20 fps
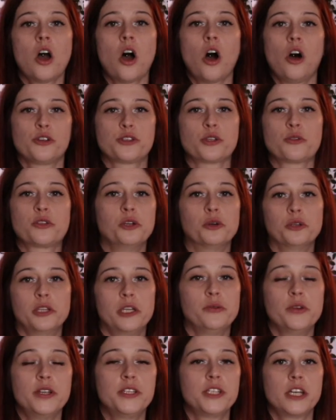Also, the
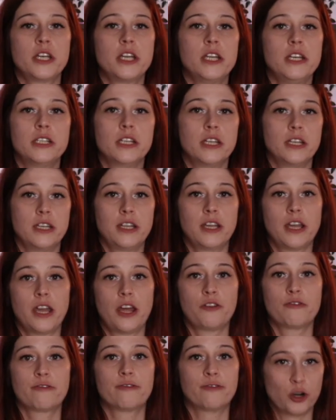only reason he didn't
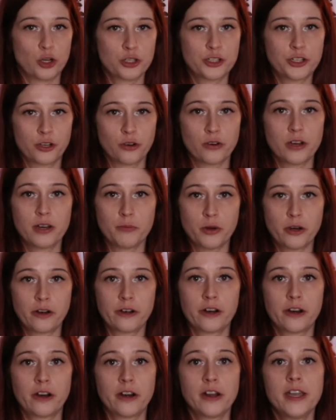get first degree
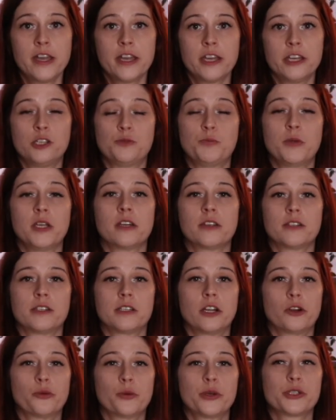murder is because
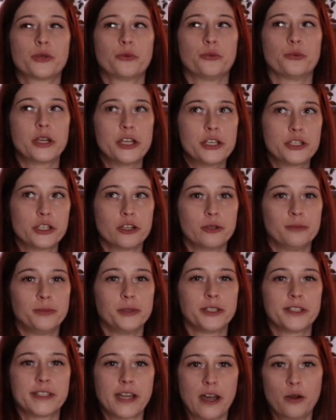there was a
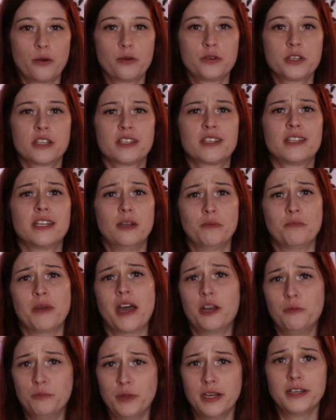reasonable doubt Tim
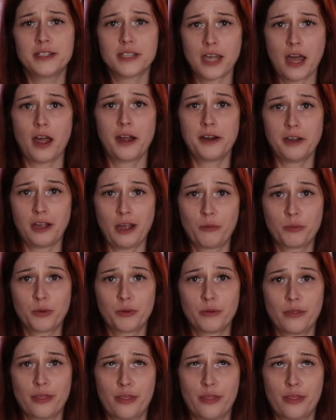had been tied up.